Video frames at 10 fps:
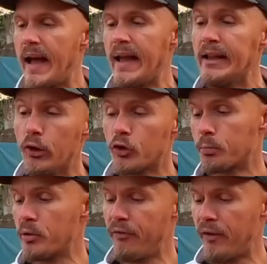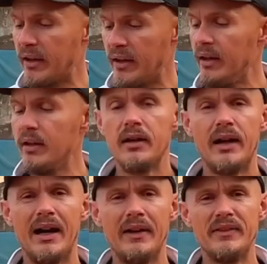It looks pretty funky.
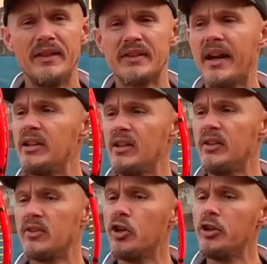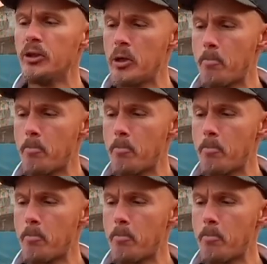Design is good.